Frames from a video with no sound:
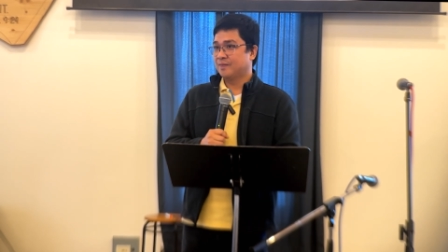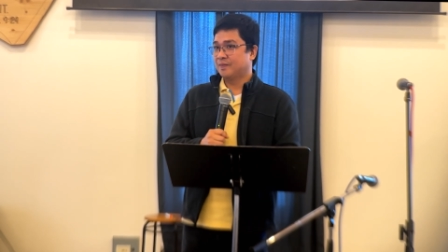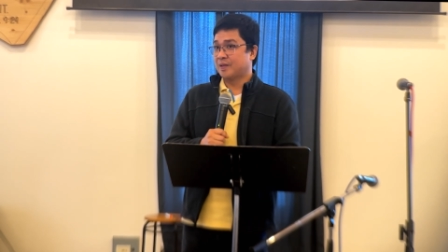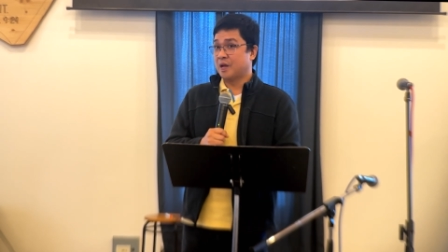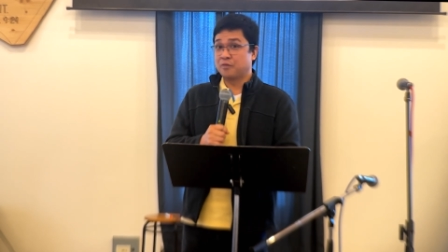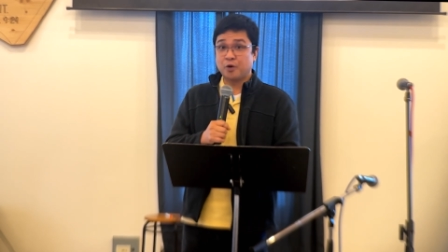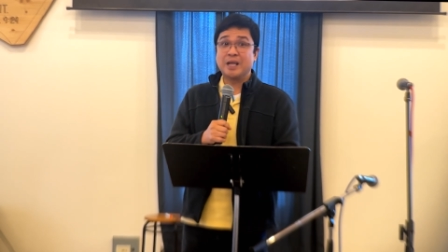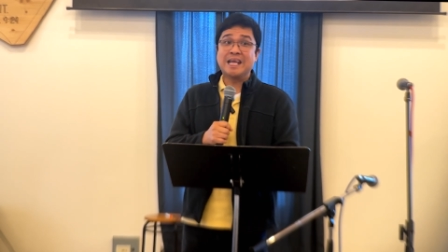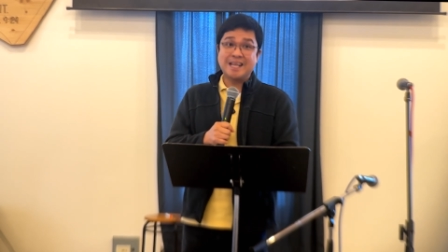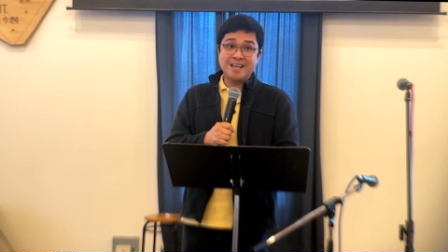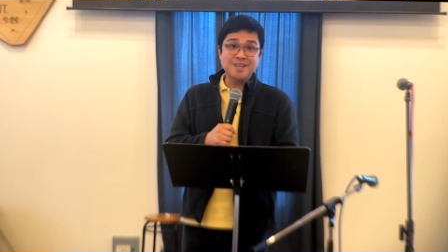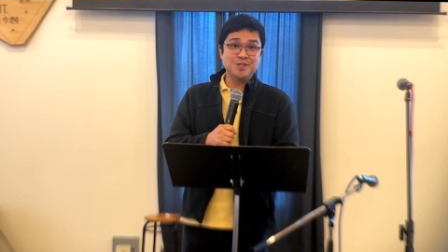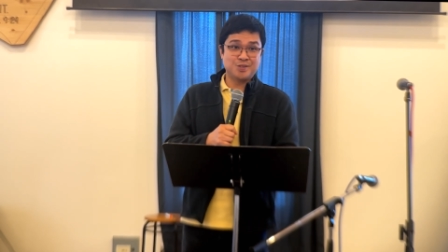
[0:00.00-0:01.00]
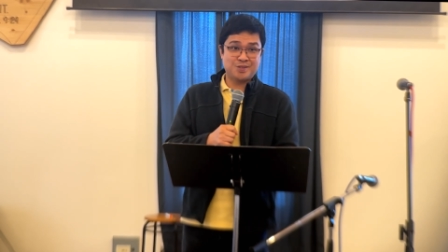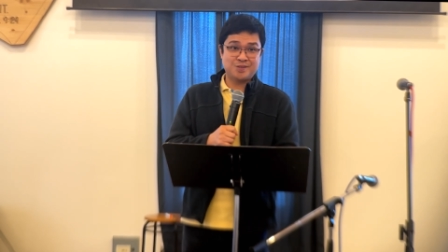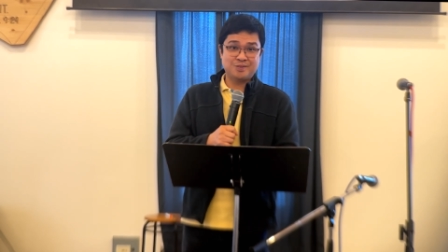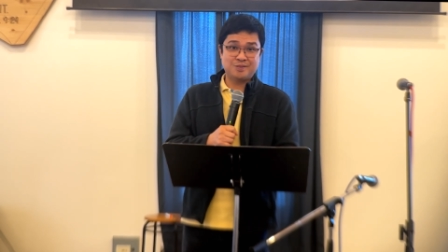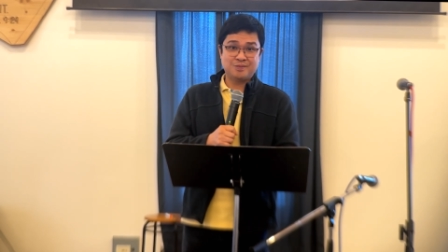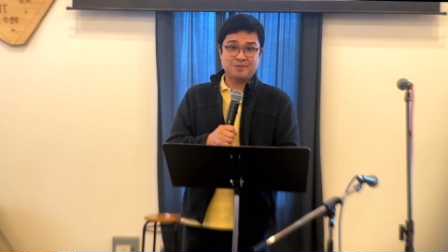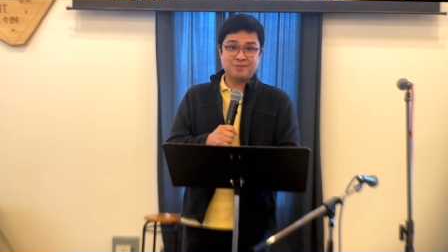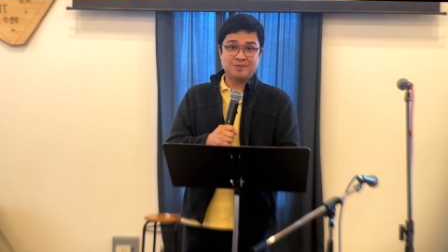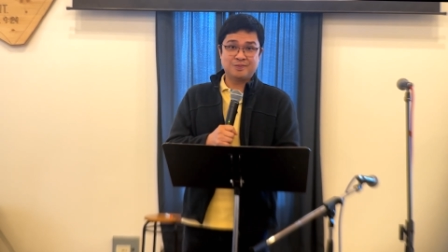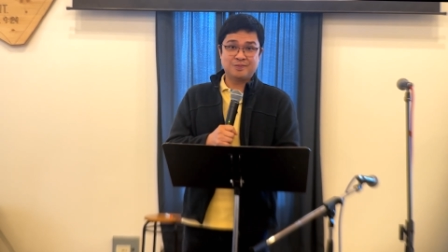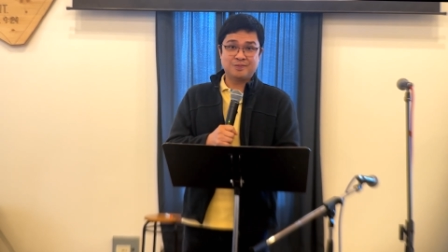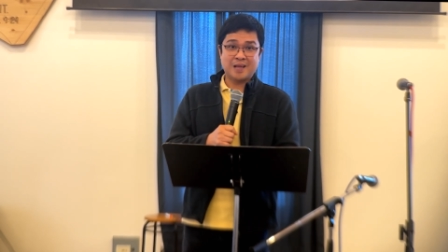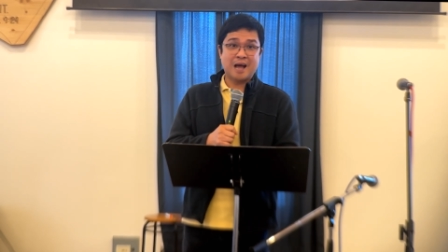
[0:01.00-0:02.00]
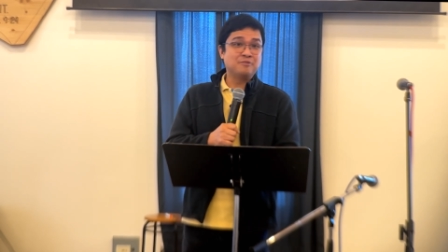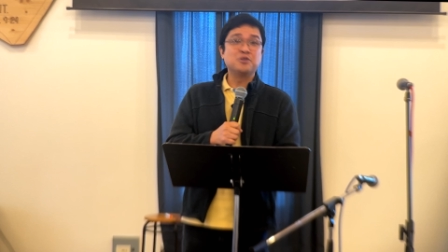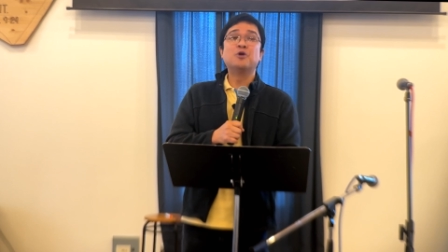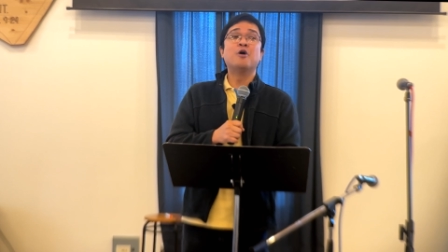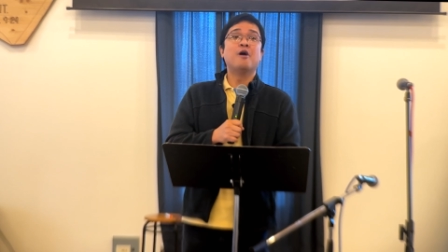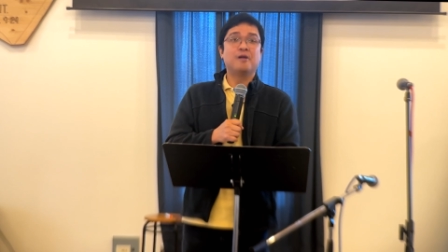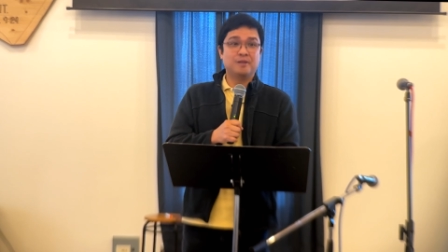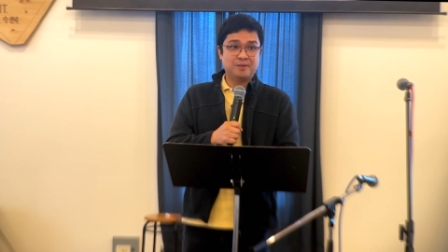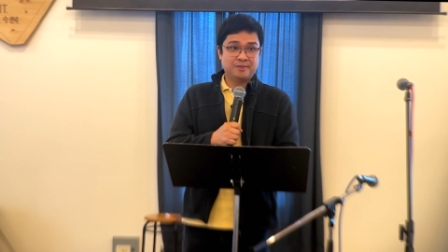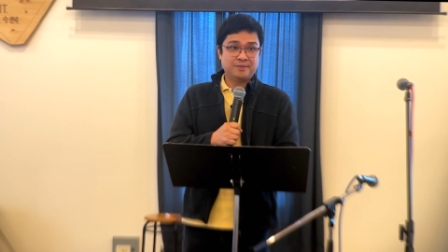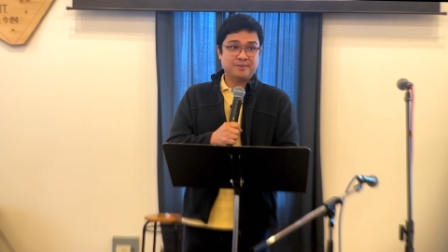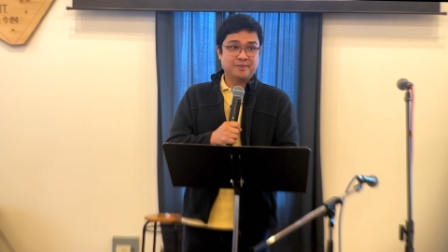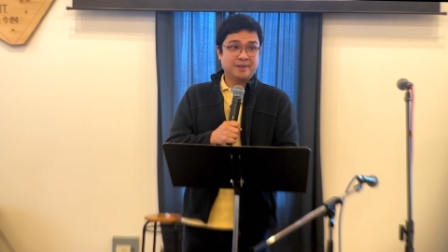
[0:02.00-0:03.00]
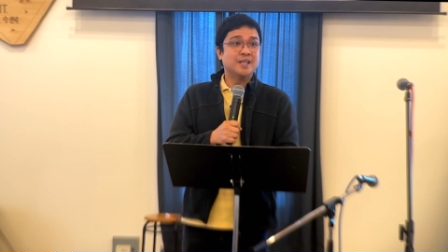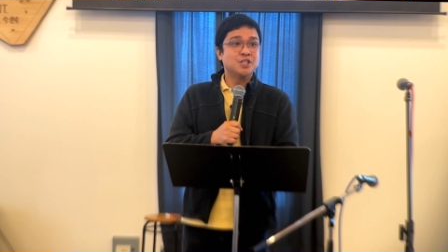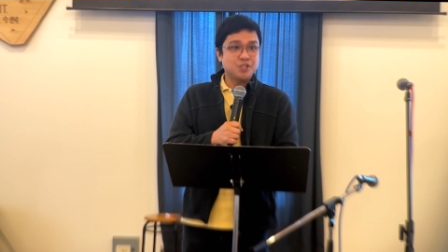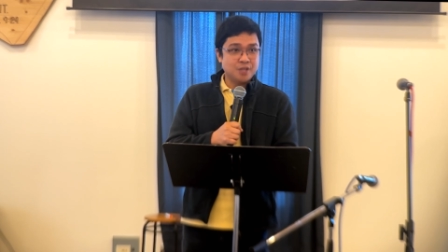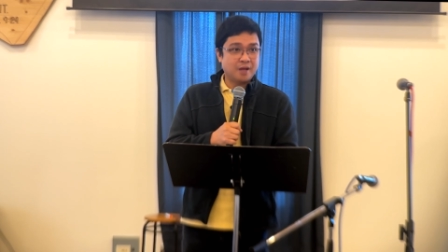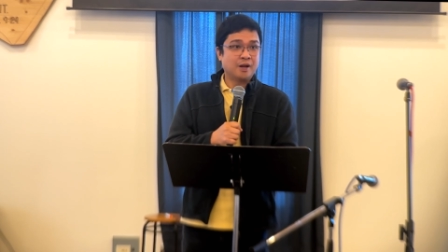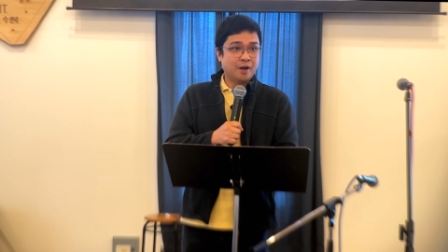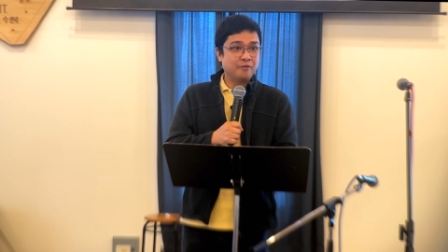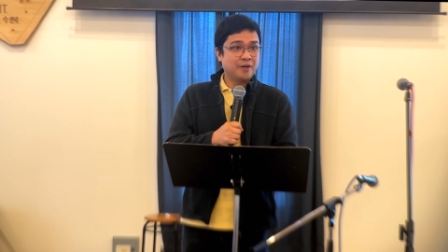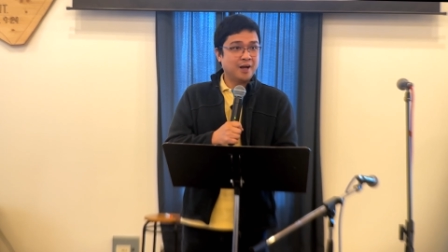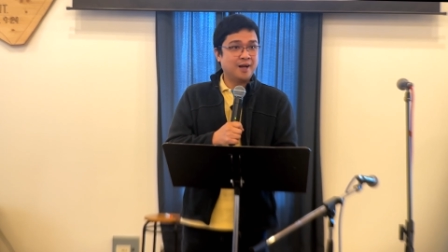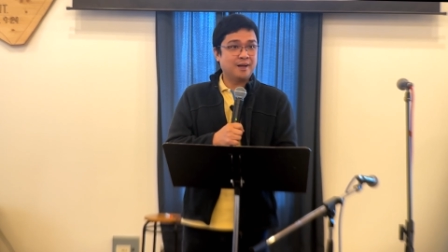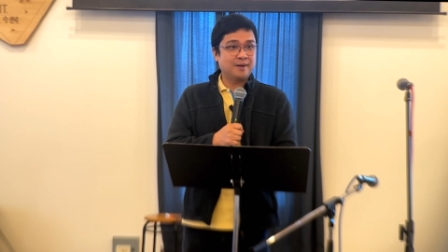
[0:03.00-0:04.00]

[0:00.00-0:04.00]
Therefore, he is, after all, the Son of God.